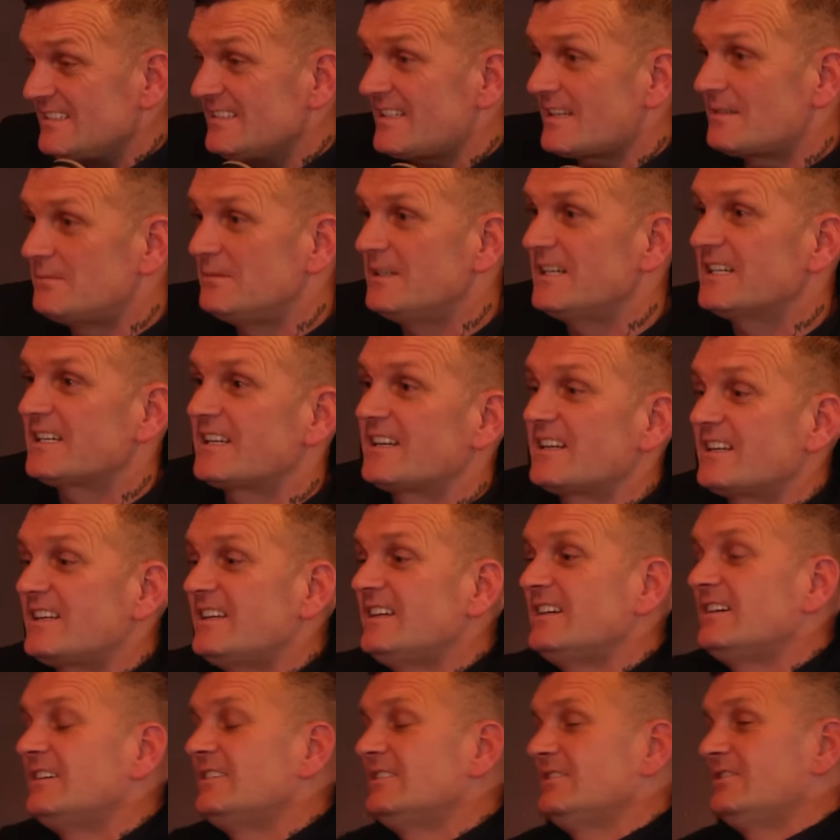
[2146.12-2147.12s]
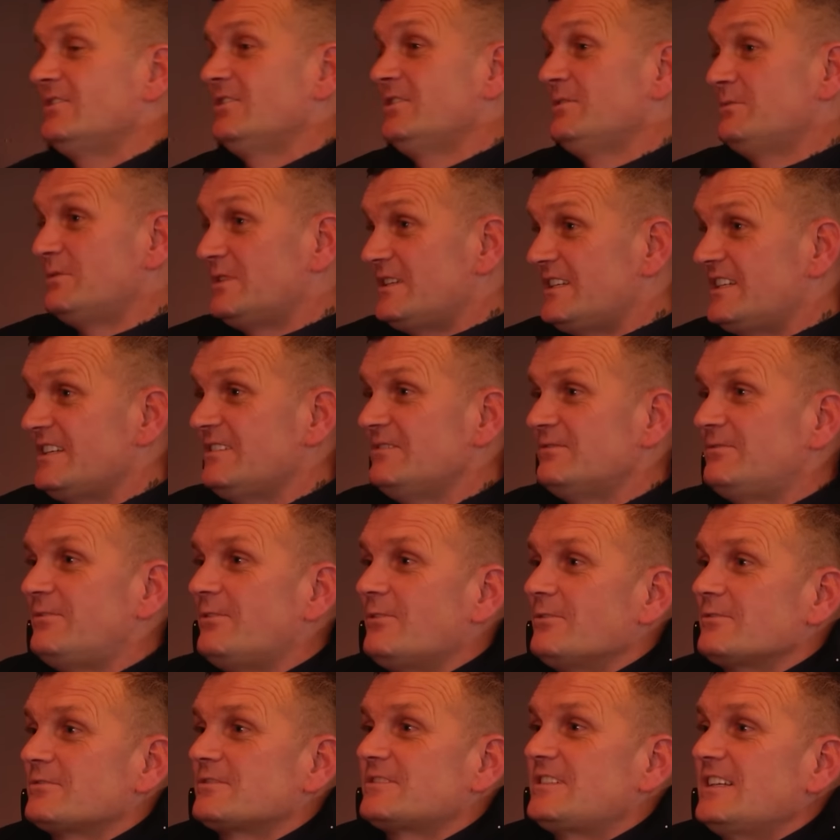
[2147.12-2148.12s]
into the back of the cow. I went in
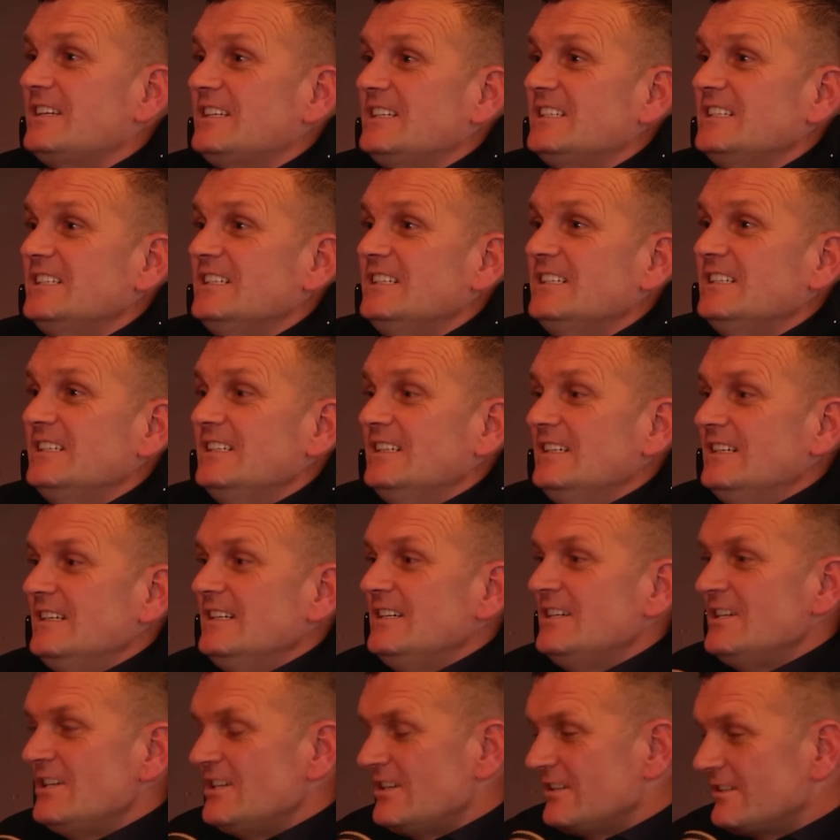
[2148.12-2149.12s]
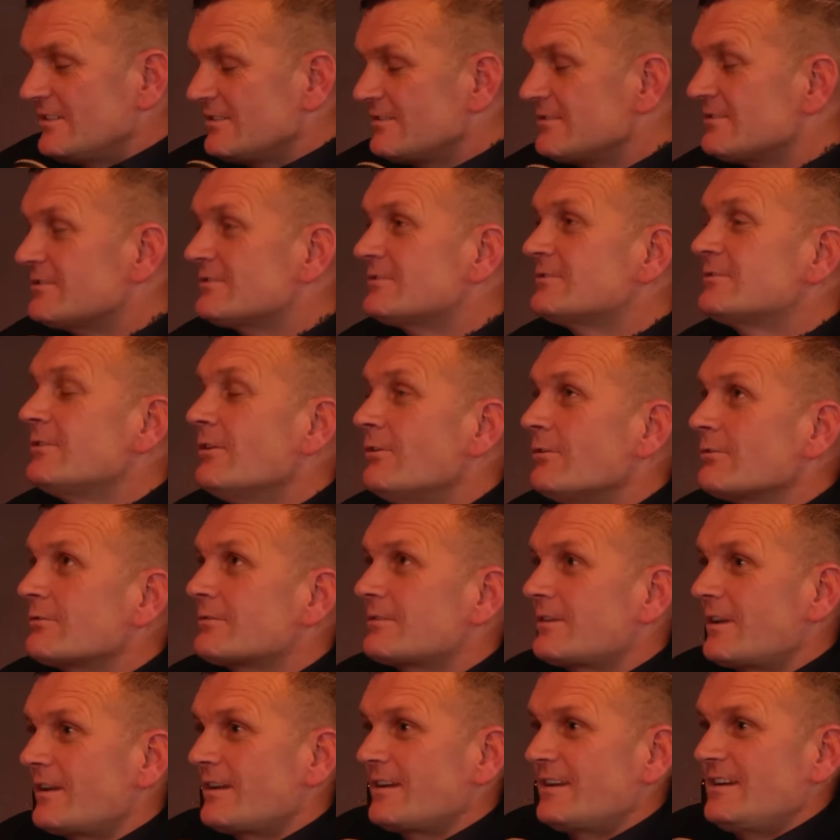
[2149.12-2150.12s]
first down there,
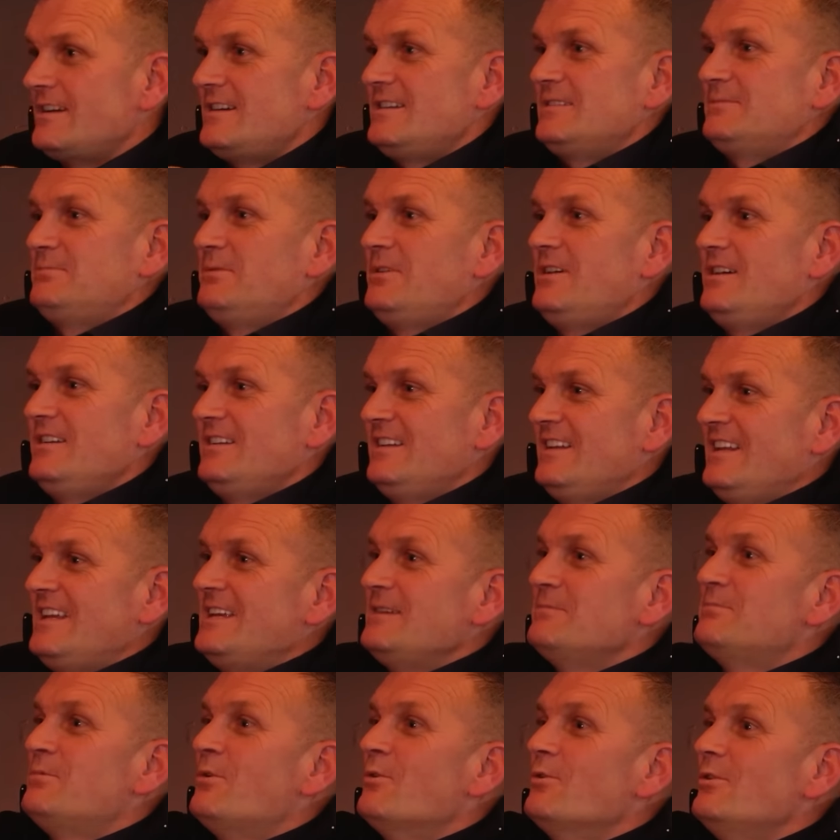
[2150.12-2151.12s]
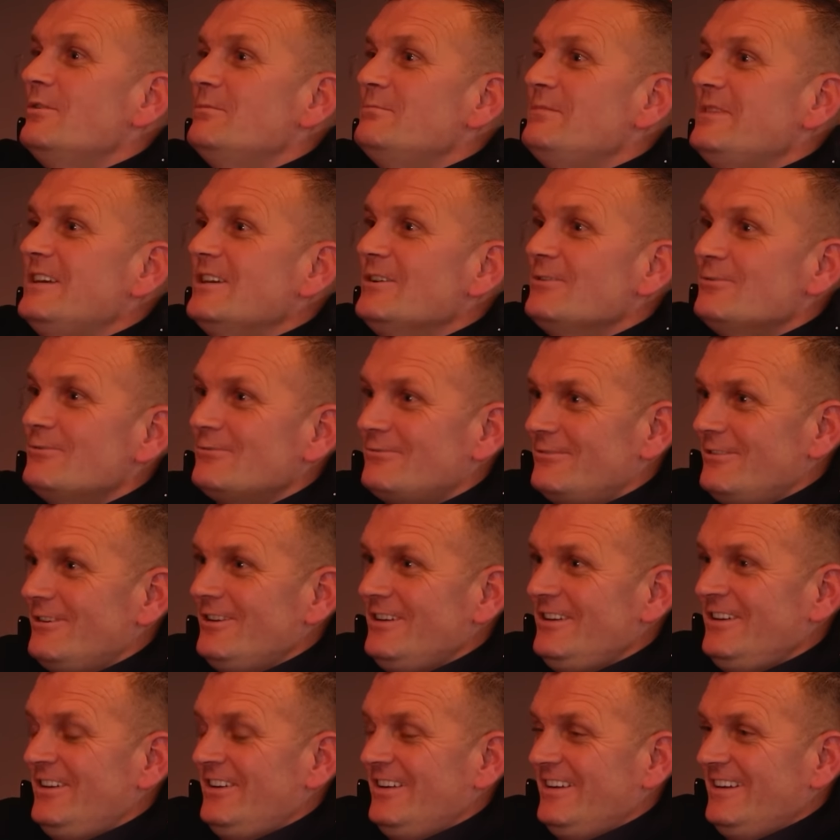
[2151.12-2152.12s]
stuck to the gas bottle. He pulled me out,
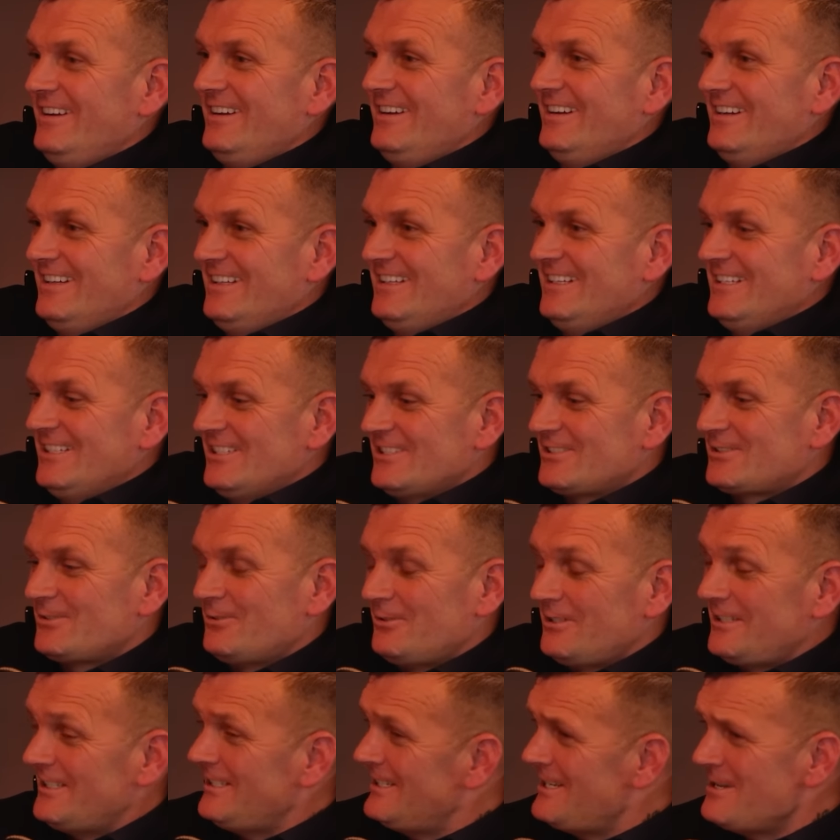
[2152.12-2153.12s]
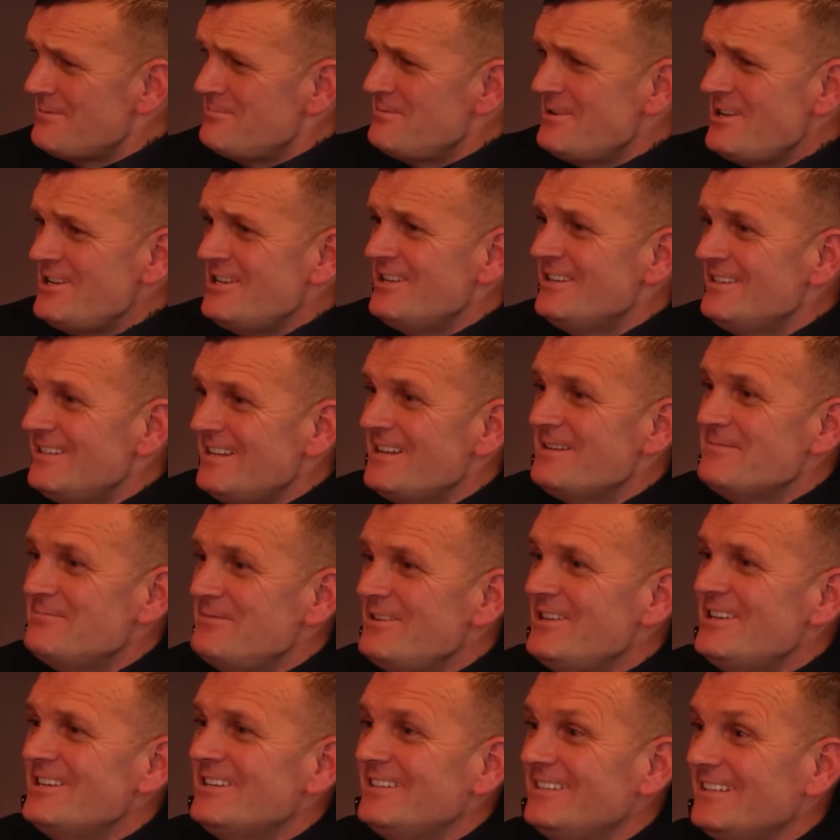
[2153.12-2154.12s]
right? So I, let me in, let
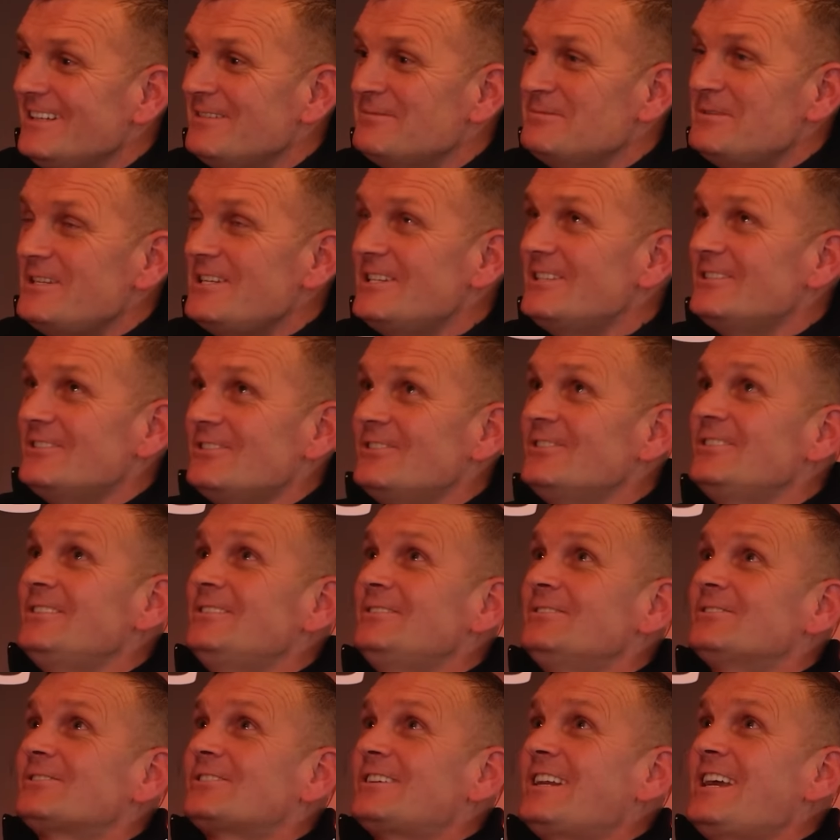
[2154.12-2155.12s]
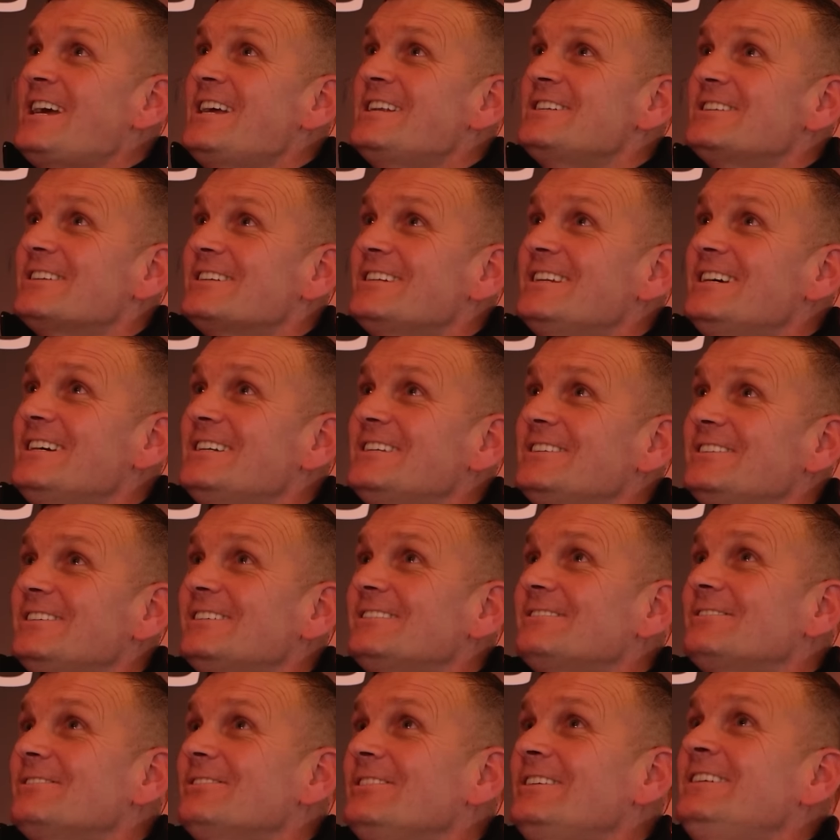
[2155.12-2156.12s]
me in, let me in. I'm standing
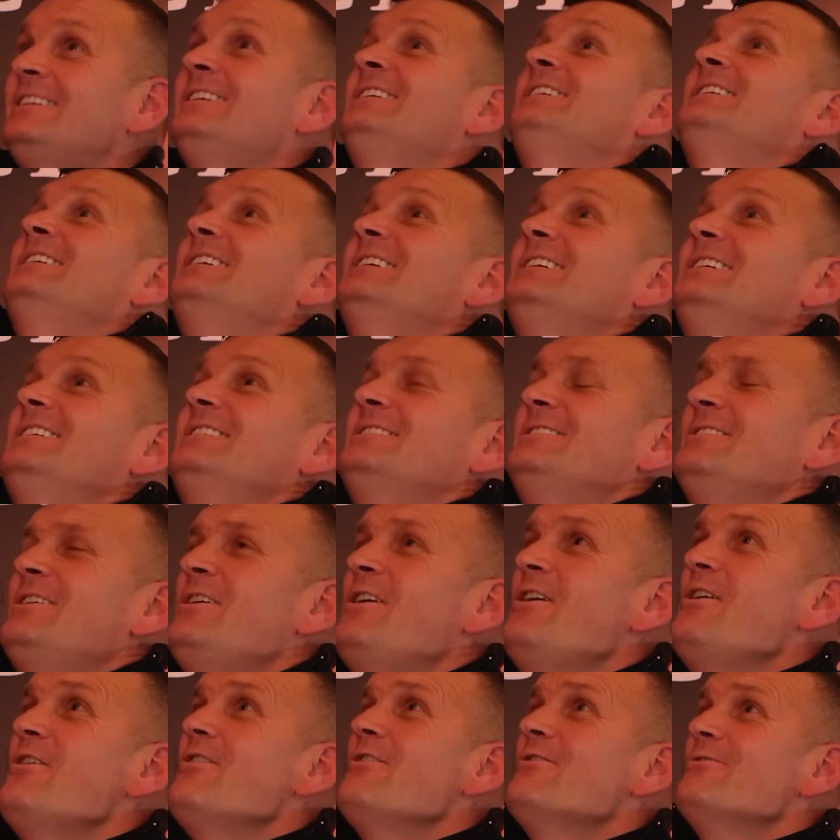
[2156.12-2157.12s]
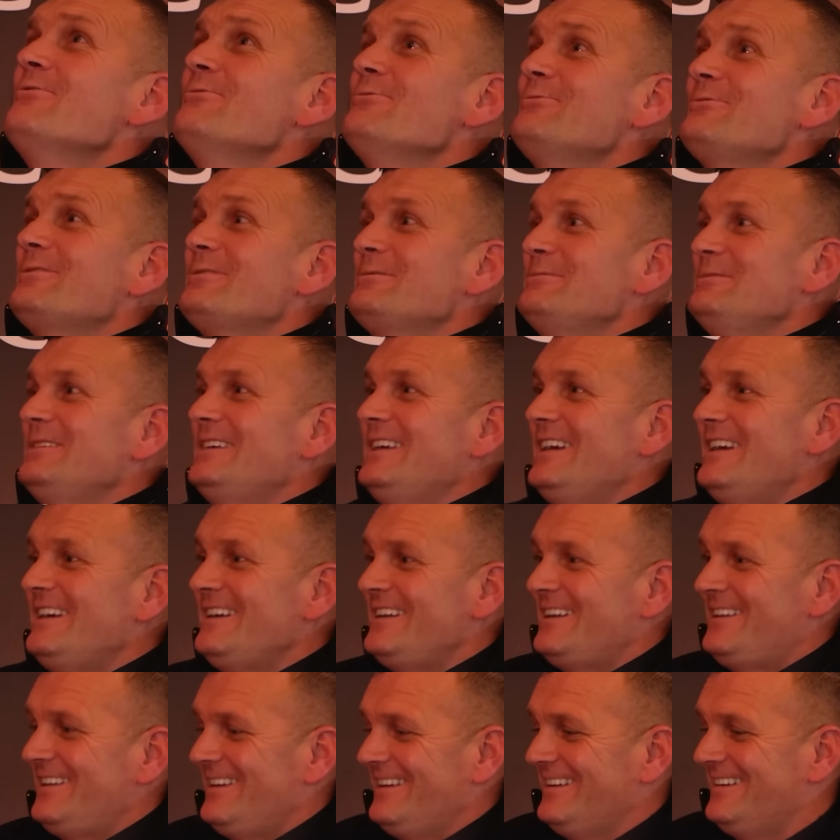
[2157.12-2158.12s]
anyway, right? Hold my
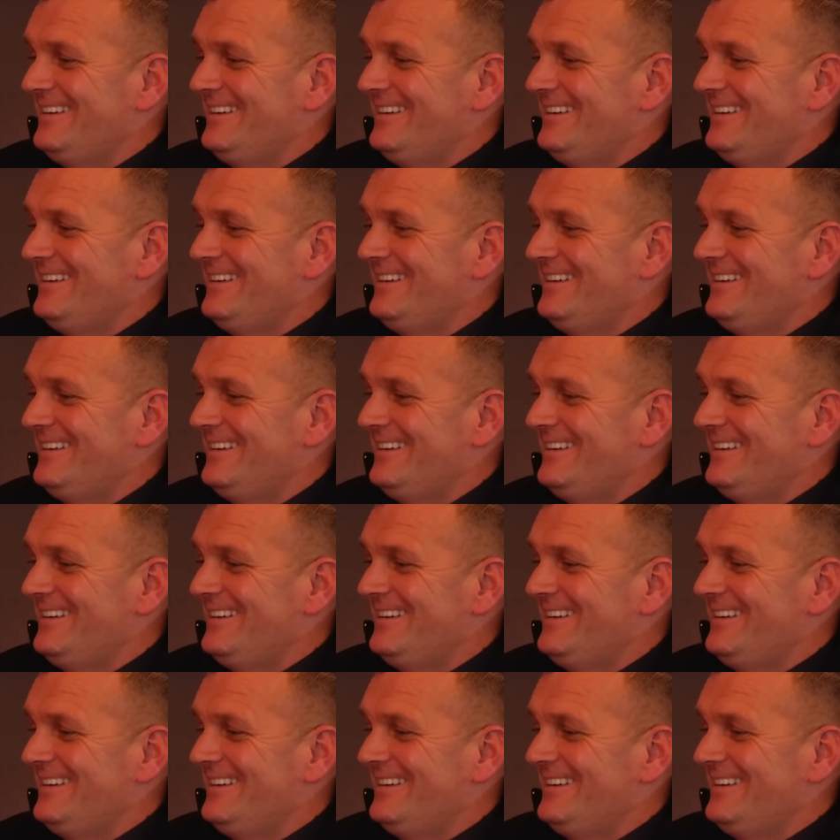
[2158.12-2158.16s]
head.